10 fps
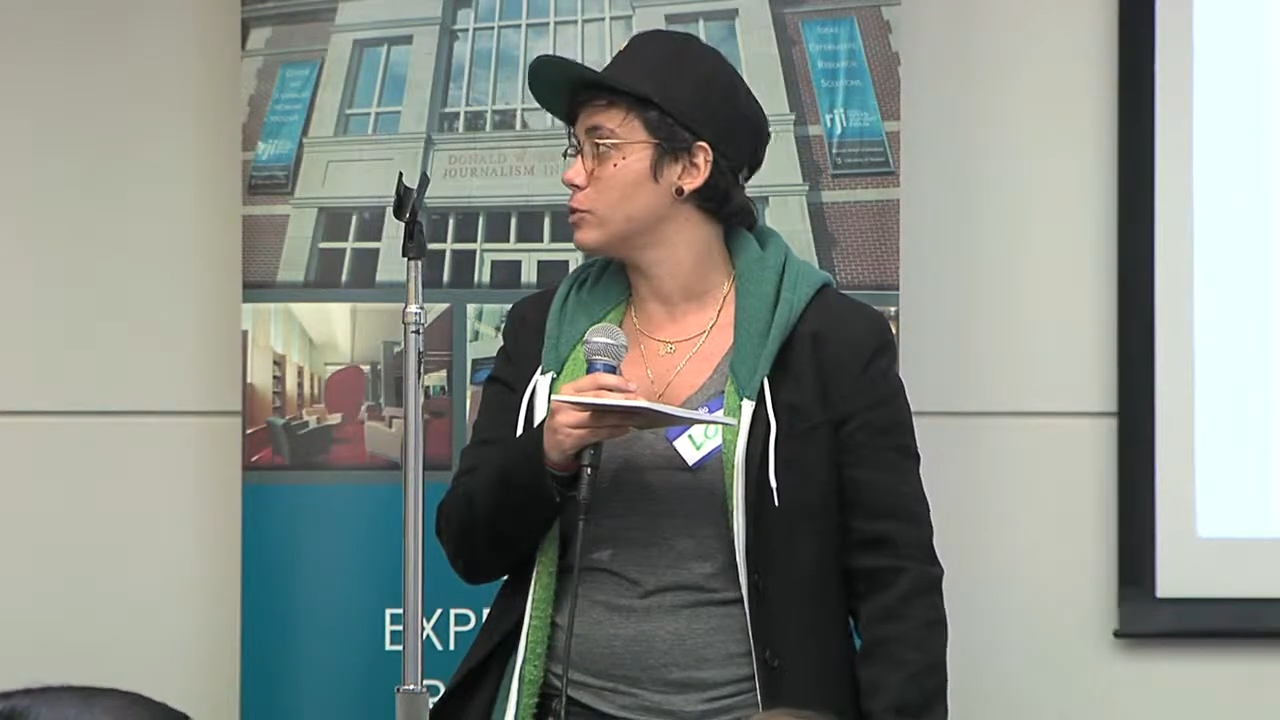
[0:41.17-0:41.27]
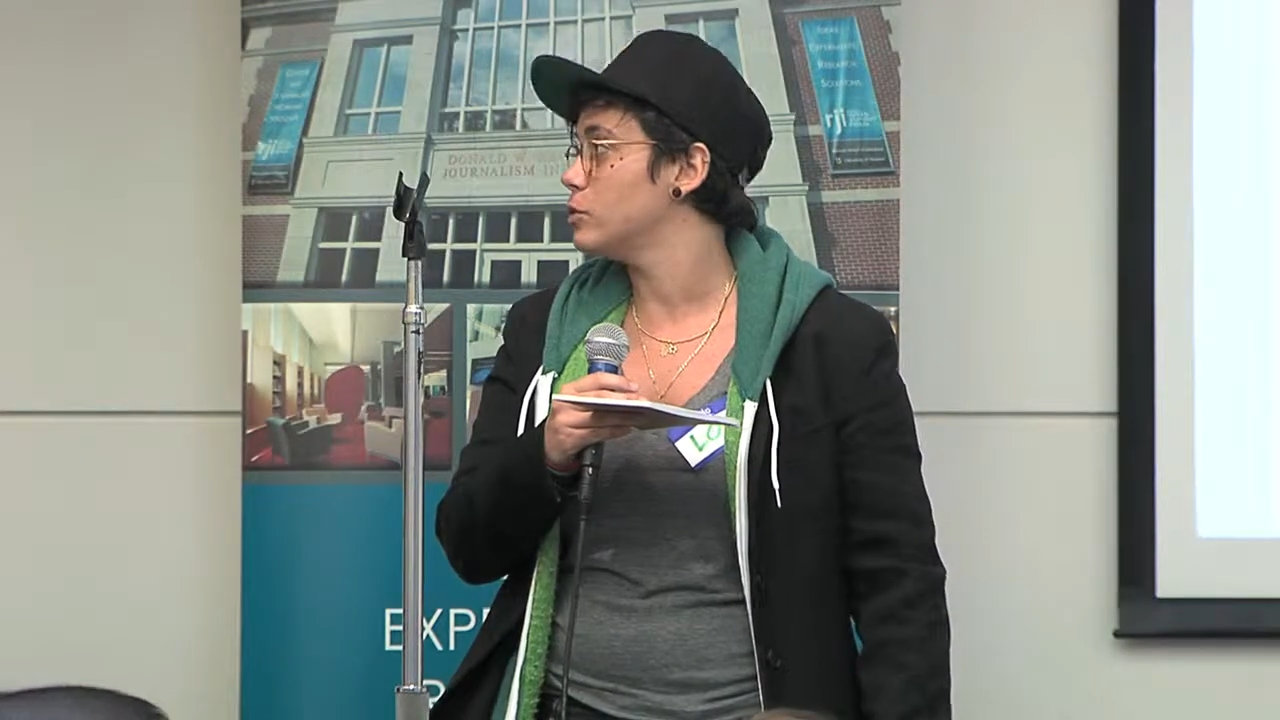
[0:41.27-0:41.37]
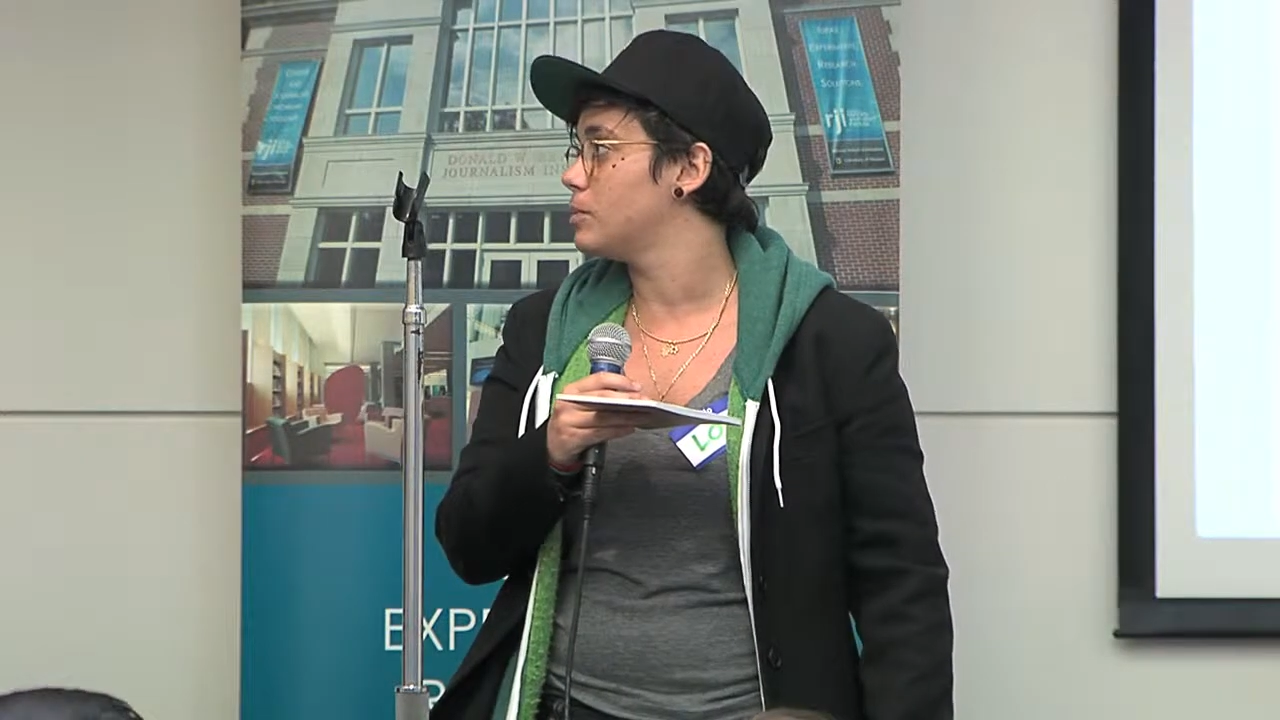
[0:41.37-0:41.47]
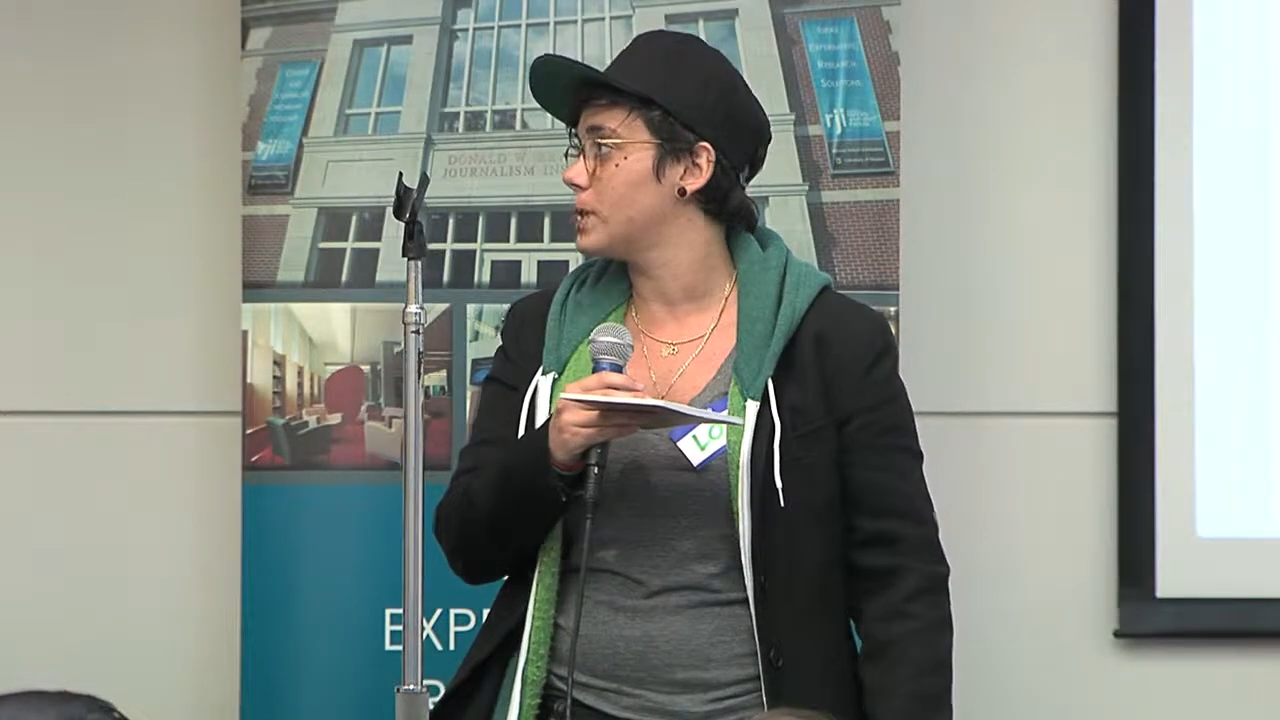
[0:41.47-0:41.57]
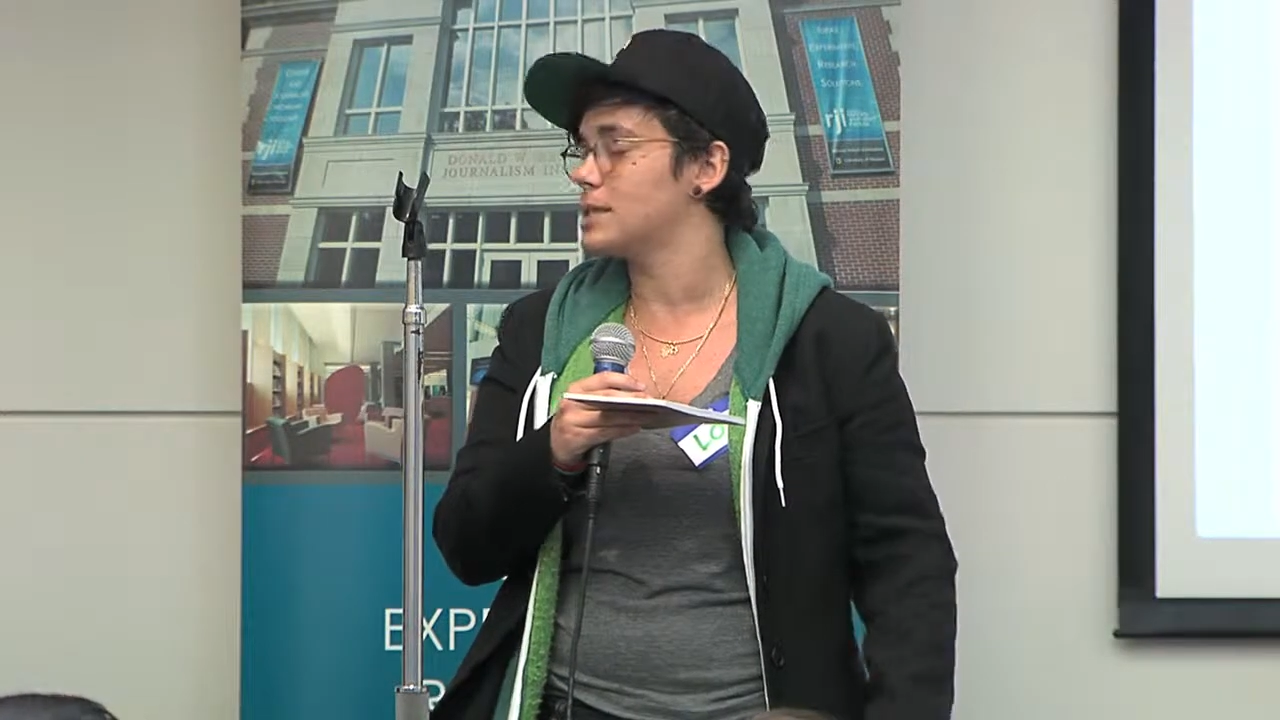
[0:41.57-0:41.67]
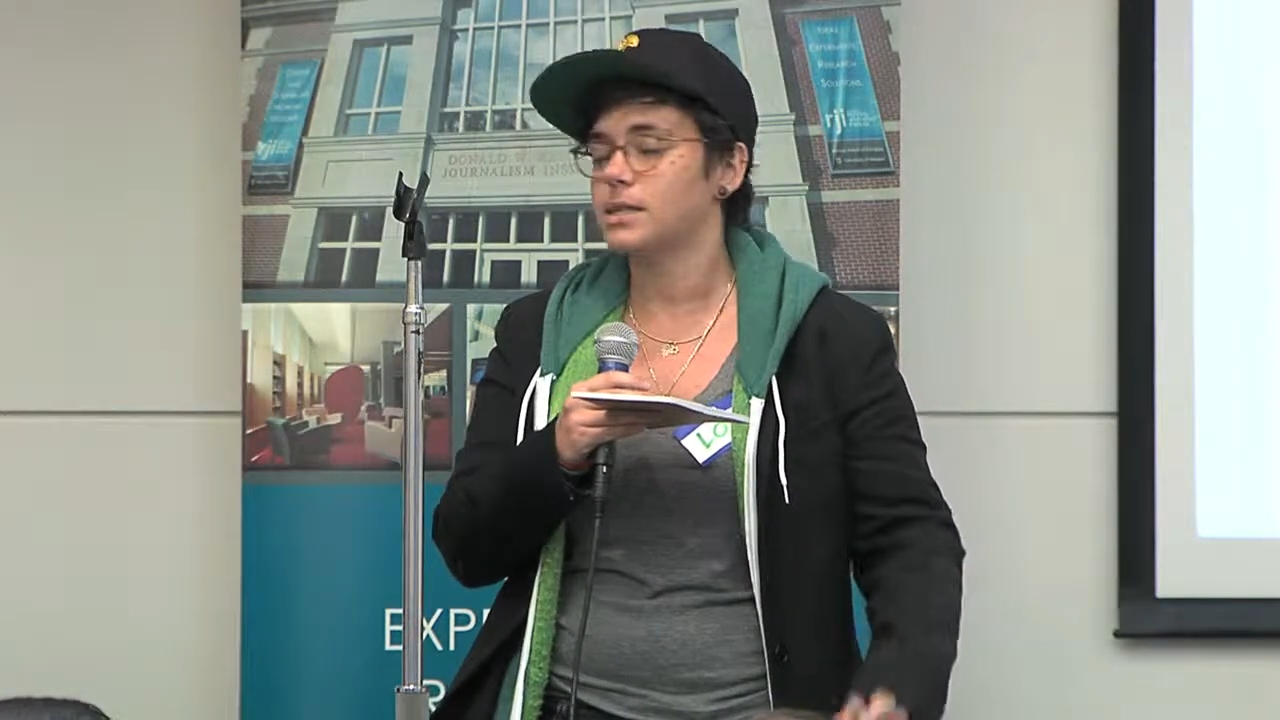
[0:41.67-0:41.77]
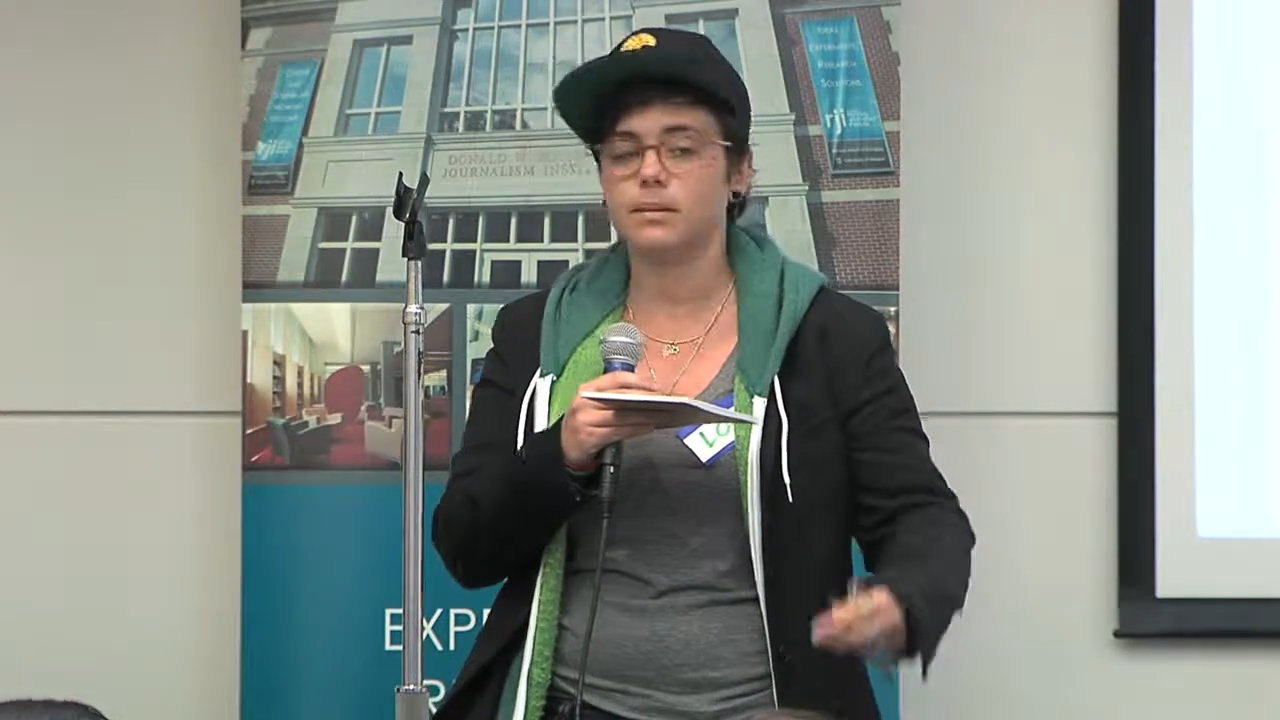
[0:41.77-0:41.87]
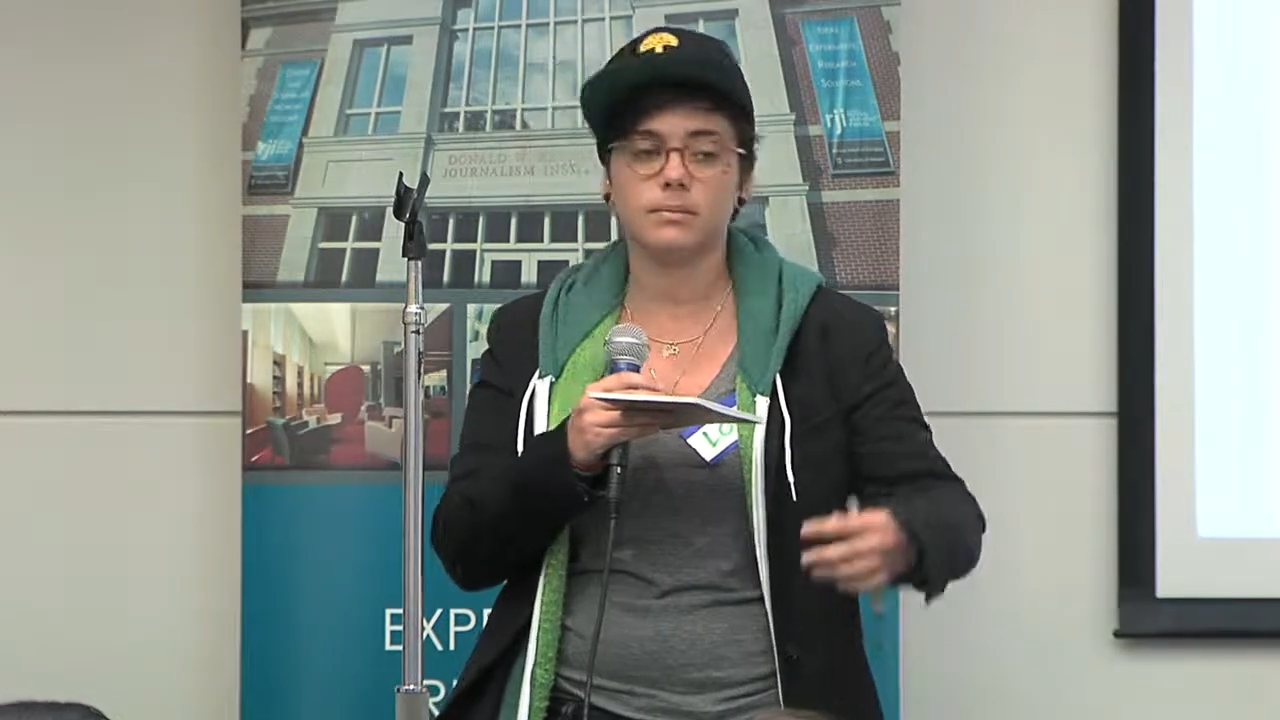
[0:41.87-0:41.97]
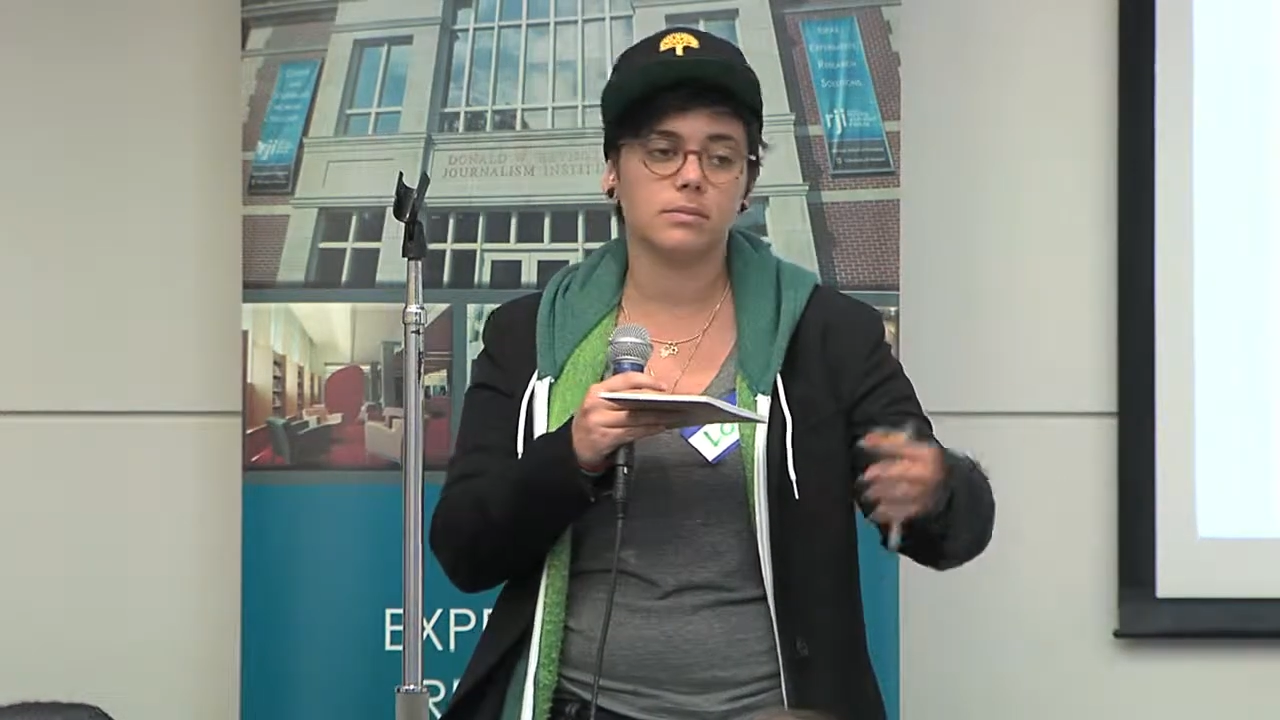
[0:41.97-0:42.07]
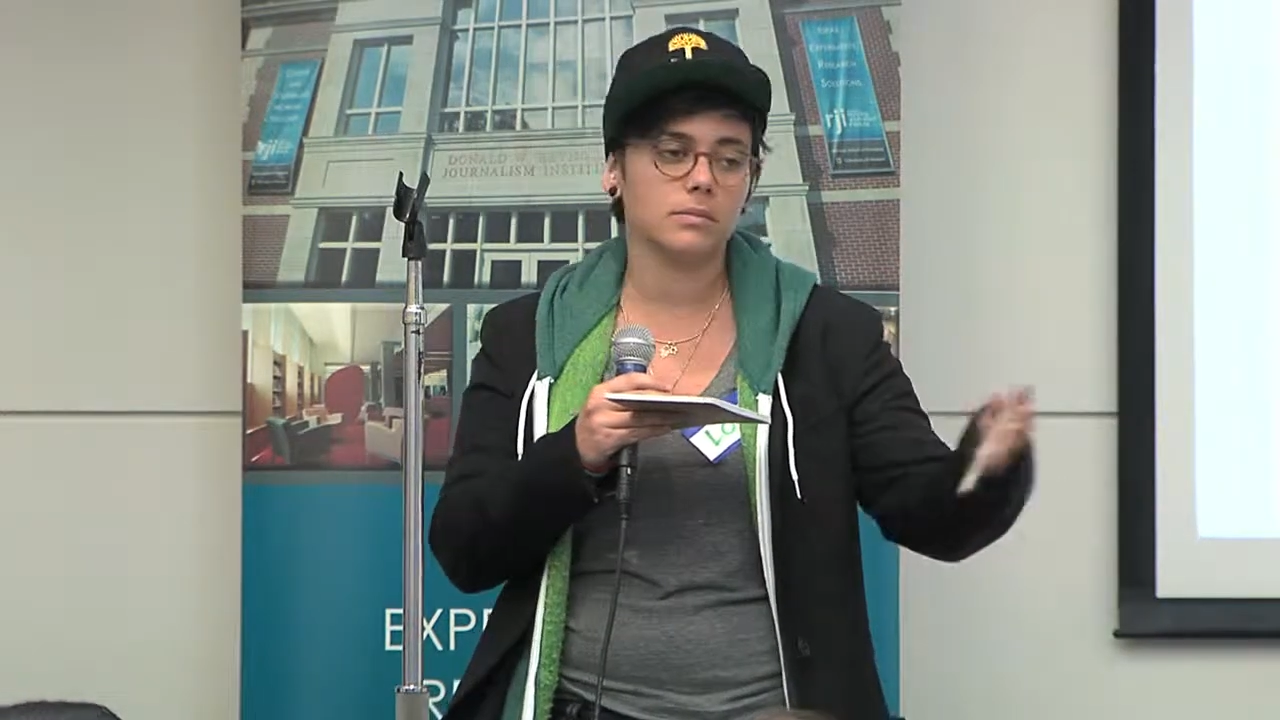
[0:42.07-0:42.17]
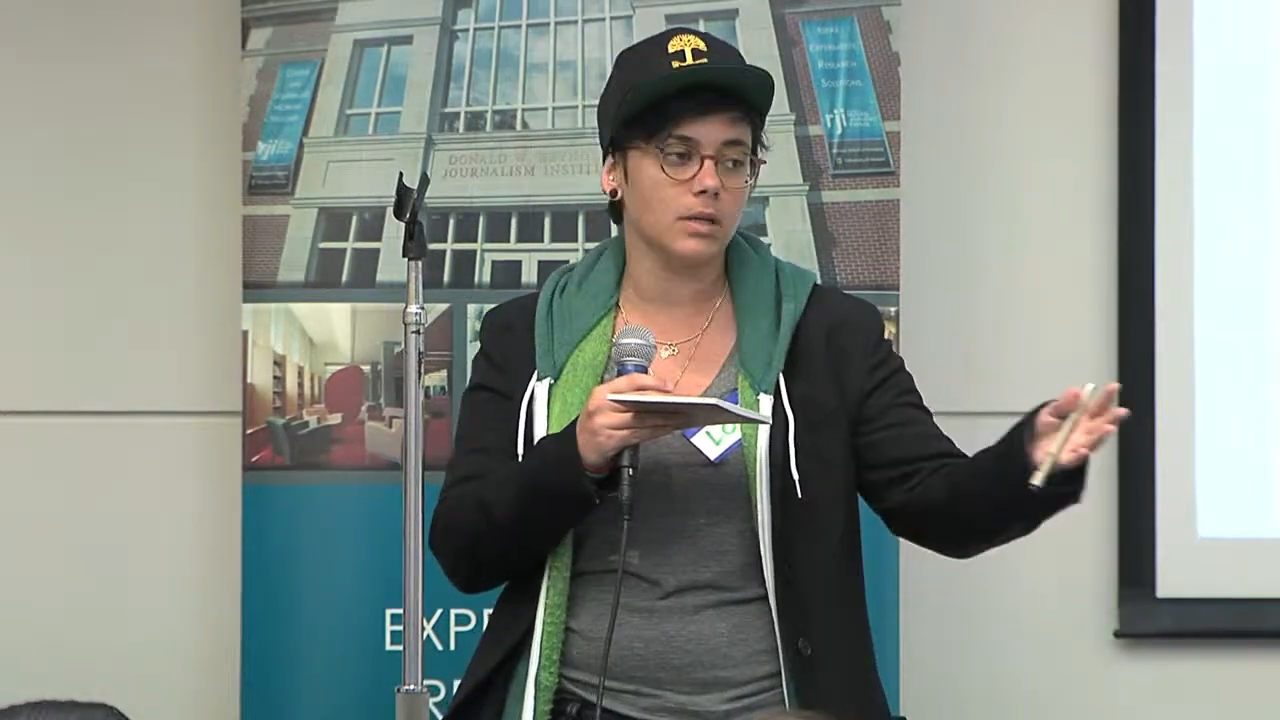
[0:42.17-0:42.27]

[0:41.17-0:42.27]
to place them,